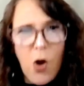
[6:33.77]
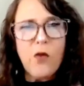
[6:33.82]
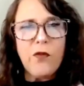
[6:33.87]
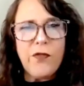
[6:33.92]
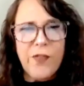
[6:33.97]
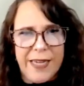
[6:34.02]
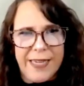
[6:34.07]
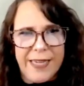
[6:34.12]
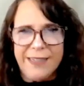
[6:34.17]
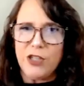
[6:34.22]

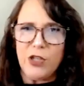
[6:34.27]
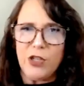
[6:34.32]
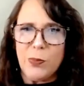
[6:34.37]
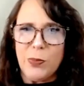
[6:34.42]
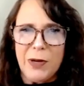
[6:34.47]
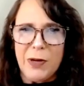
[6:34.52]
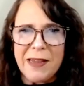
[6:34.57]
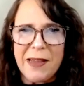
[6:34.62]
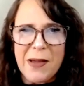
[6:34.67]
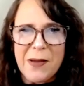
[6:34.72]
COVID, you
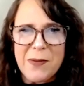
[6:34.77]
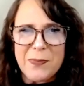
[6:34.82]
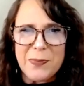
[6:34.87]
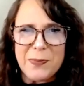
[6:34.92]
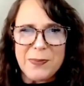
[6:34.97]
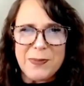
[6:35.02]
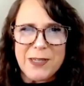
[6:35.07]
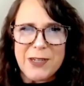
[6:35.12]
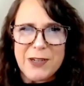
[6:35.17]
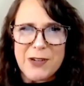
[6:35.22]
bring up,
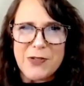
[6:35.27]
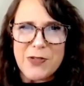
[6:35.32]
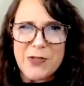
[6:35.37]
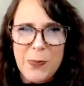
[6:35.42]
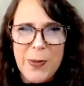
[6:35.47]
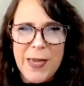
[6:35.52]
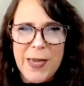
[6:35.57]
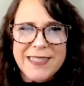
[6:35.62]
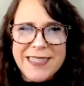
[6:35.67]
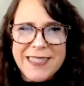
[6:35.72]

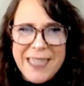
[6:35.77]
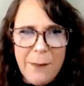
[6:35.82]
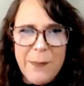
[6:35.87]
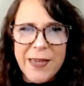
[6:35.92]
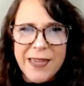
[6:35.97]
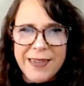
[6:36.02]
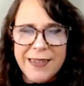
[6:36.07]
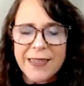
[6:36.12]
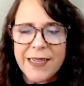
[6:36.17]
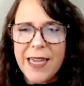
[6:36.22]
the
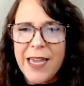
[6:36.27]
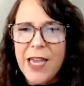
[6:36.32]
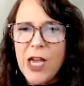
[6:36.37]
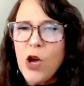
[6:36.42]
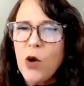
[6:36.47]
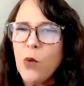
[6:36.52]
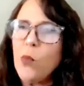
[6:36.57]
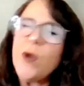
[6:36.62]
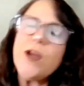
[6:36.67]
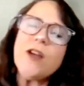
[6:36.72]
pandemic.
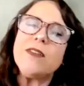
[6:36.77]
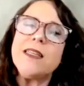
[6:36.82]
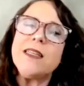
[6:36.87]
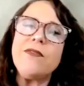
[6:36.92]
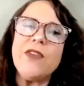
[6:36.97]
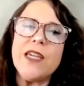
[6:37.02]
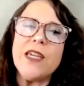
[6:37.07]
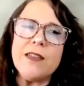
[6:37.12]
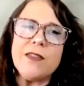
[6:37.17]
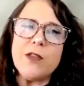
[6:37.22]
We're
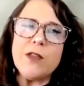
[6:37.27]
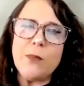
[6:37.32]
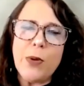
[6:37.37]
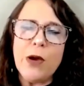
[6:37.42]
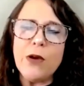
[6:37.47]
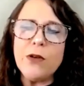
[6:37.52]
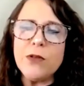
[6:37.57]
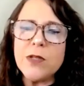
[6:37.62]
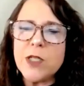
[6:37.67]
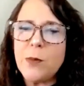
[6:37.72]
living in the
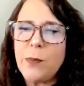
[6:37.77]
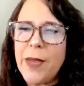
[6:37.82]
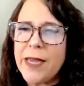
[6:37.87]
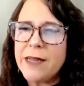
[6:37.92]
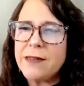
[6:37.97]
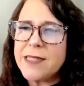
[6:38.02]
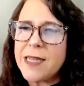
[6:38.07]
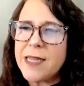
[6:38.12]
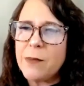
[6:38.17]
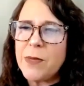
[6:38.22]

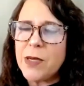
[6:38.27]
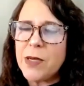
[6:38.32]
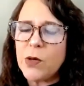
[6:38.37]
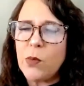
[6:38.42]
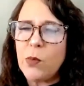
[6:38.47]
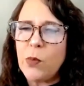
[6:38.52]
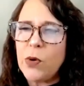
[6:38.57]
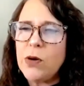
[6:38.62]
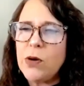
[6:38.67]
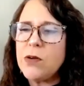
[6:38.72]
post-pandemic
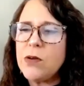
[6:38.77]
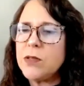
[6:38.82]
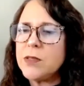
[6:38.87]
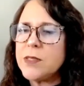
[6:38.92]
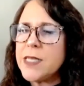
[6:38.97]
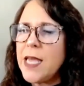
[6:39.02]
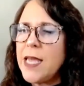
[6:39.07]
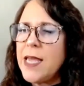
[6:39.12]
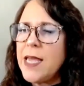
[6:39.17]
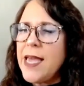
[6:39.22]

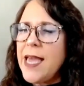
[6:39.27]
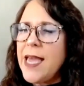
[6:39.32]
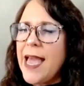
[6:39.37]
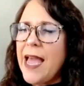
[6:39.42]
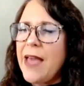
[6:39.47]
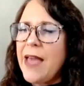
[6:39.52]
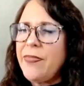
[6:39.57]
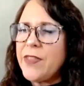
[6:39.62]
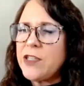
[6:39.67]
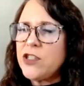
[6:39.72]
world,
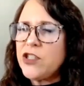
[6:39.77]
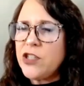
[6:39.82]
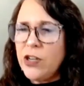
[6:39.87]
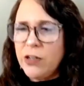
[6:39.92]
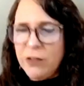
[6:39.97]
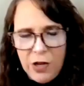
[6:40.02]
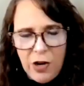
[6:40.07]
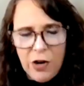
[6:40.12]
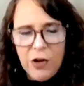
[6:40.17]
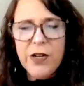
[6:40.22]
and the
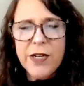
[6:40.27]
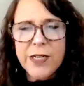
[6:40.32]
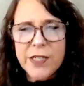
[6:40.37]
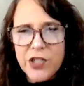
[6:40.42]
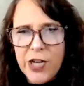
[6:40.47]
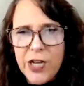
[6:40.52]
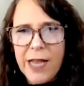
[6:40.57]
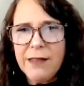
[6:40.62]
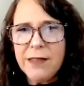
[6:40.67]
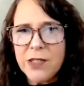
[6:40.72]

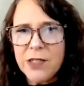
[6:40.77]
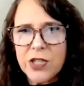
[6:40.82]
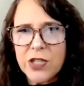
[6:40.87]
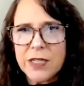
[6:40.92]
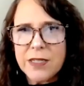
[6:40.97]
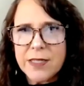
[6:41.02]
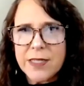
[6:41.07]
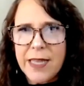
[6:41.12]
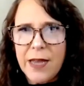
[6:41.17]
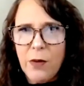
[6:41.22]
current
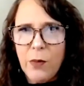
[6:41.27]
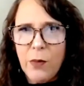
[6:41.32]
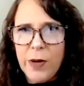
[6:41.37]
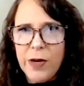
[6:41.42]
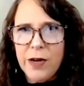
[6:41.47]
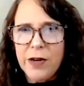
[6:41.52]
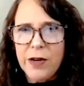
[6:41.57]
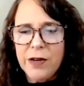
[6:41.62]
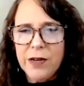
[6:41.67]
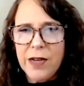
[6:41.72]
challenges that
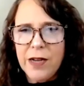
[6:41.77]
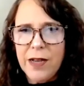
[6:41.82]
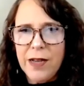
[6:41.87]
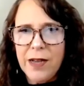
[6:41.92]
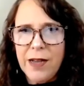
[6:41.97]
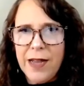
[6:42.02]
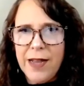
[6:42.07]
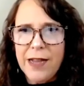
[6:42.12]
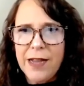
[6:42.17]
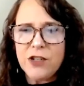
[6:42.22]
we're
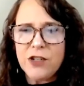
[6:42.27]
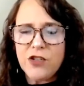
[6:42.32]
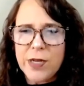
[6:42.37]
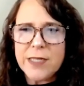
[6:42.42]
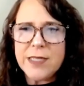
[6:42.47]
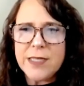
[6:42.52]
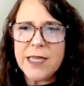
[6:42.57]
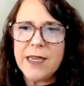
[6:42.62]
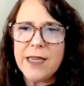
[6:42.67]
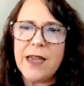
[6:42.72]

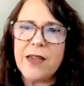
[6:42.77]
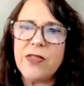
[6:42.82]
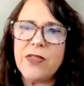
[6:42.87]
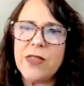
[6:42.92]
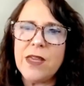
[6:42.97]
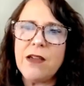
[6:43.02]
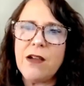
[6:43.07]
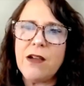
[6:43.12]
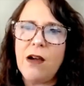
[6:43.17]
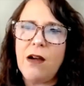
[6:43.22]
addressing, I
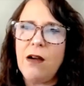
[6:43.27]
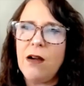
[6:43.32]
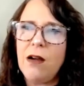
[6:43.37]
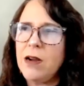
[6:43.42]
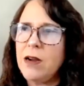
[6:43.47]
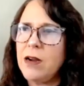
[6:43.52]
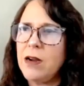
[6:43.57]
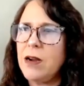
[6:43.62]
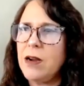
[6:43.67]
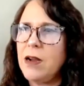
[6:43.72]
think,
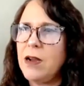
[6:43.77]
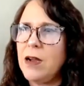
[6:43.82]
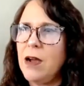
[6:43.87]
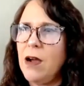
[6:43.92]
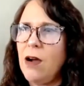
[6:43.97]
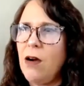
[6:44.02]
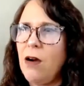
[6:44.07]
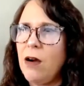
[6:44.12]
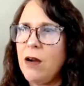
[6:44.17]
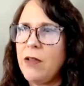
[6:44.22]
are
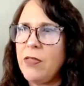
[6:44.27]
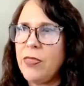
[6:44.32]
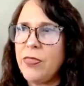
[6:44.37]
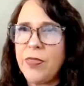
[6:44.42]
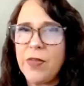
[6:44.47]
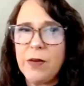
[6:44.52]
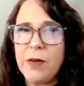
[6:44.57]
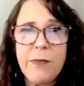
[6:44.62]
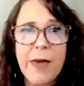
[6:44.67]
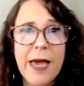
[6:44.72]

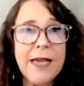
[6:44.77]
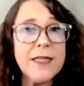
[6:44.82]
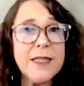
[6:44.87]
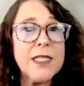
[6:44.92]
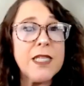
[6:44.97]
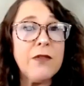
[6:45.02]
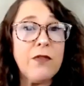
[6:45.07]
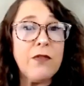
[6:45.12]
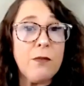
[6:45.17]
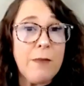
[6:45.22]
the
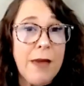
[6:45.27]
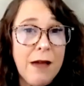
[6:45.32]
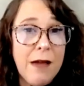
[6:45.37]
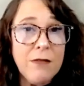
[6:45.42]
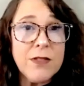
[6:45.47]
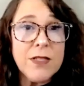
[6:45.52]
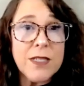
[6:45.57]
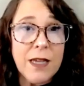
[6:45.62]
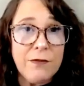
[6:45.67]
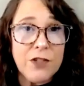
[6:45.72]
massive
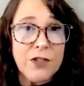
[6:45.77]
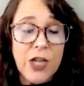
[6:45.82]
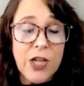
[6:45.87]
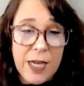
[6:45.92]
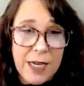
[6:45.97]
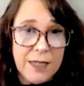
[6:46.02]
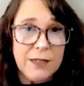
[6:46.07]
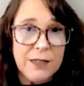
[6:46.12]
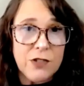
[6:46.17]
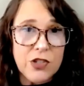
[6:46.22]
amount of
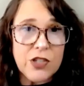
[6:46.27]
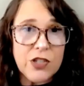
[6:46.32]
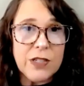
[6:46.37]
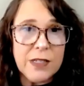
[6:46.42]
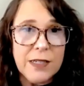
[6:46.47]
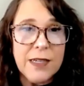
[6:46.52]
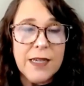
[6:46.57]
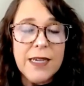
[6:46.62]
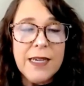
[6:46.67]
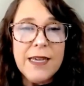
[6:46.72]
change.